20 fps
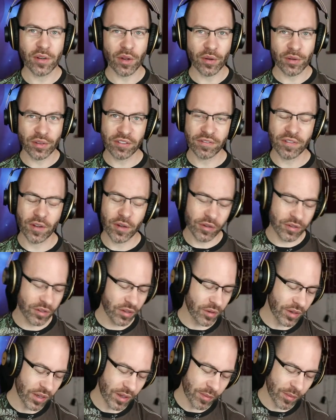Go to your phone,
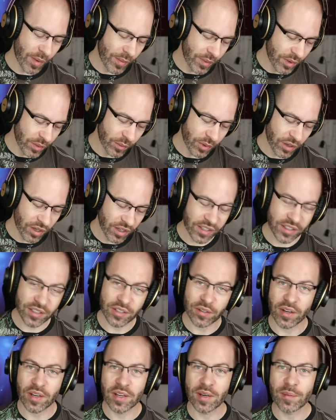you'll get a moment at work, and
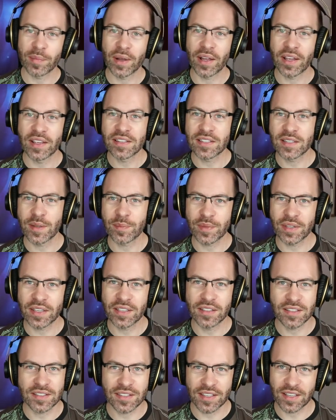you end up buying something,
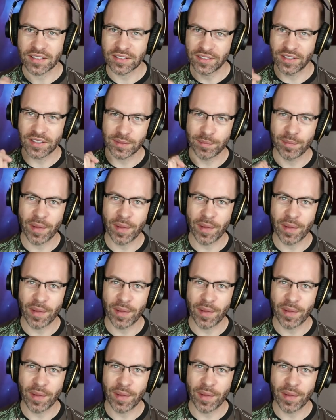and it's like, click,